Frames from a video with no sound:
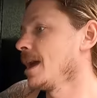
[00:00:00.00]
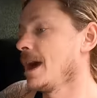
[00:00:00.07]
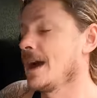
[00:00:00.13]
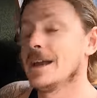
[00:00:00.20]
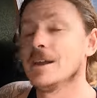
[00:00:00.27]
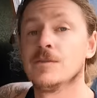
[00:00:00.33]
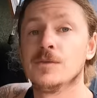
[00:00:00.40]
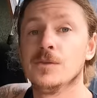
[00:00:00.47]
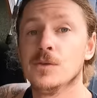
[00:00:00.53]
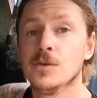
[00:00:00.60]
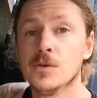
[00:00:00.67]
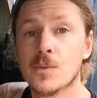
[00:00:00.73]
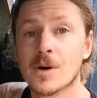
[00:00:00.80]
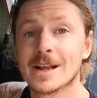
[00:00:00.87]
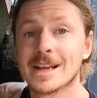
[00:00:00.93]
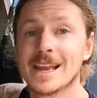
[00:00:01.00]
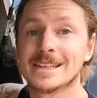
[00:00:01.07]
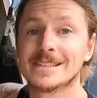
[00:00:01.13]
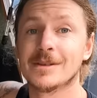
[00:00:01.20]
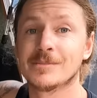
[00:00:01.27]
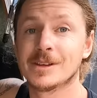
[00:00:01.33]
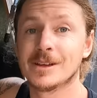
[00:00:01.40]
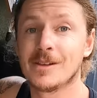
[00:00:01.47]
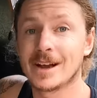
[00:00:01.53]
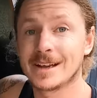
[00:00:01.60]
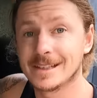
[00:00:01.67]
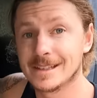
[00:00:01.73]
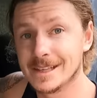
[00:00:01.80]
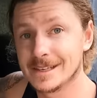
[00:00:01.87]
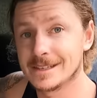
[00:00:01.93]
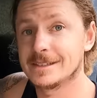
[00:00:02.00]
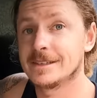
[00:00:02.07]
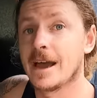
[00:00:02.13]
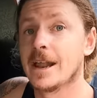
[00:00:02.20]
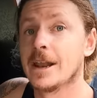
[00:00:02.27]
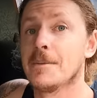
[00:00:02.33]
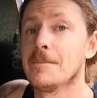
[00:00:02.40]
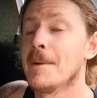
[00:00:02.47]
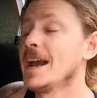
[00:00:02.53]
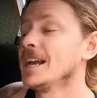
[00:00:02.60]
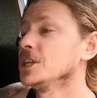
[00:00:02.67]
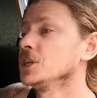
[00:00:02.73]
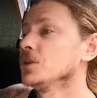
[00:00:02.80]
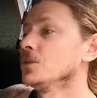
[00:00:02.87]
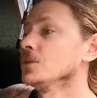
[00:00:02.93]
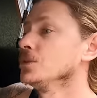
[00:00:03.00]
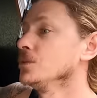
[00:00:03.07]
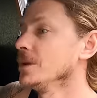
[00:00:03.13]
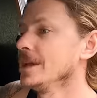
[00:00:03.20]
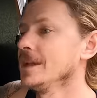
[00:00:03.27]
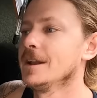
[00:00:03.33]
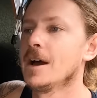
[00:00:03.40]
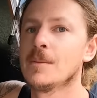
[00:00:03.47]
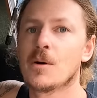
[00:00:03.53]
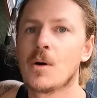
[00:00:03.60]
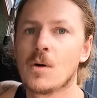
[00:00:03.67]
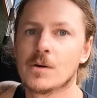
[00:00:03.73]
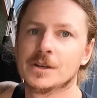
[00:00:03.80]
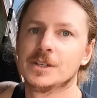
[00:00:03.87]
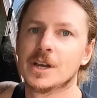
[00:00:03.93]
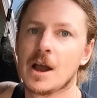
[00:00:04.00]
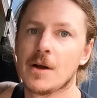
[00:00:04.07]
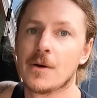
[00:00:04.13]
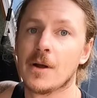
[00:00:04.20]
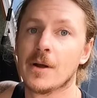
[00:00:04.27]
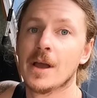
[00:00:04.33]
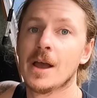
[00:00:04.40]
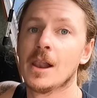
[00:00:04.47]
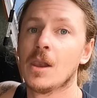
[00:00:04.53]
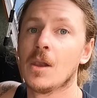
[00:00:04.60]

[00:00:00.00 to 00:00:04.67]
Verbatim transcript: Uh, if you want to get something like this done, make sure you hit up Okajaro.